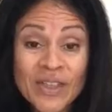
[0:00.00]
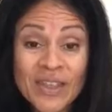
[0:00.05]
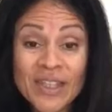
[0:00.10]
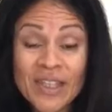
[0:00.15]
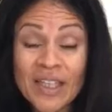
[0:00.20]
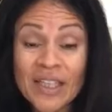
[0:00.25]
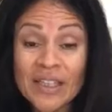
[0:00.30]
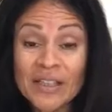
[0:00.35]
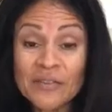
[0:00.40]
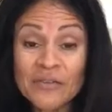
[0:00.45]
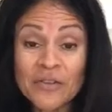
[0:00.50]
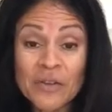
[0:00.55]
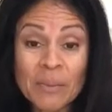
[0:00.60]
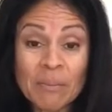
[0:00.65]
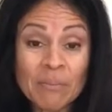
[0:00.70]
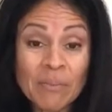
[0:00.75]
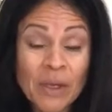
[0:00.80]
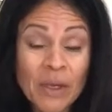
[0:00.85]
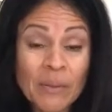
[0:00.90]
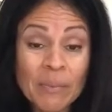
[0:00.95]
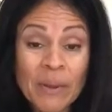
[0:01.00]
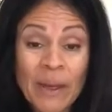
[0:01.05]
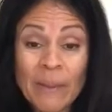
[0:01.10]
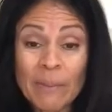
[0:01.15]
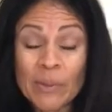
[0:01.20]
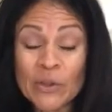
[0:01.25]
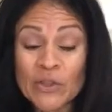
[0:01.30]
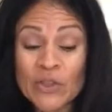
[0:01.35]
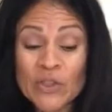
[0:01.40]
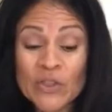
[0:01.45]
can think of, from bell
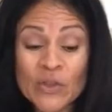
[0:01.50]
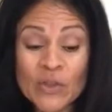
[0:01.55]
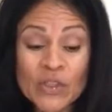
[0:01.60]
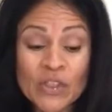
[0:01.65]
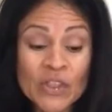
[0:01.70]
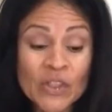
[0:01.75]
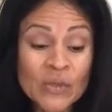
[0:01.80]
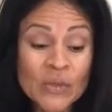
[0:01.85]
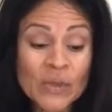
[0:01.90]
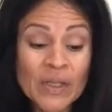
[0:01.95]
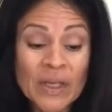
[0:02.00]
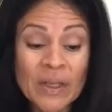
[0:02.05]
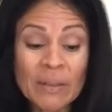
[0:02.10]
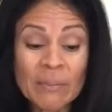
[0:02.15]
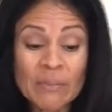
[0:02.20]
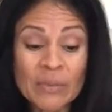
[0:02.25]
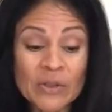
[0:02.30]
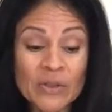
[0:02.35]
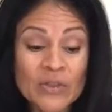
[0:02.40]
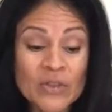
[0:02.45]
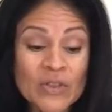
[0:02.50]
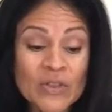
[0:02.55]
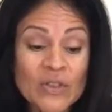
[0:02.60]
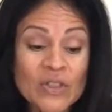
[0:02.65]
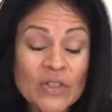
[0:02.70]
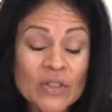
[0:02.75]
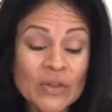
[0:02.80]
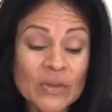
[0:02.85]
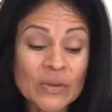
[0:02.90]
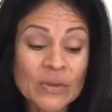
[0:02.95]
peppers to cucumbers
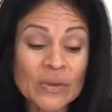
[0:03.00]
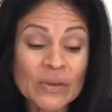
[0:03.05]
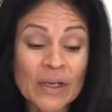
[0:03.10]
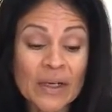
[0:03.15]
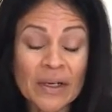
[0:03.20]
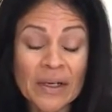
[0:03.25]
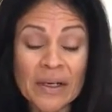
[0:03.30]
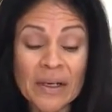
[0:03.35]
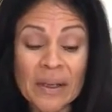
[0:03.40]
to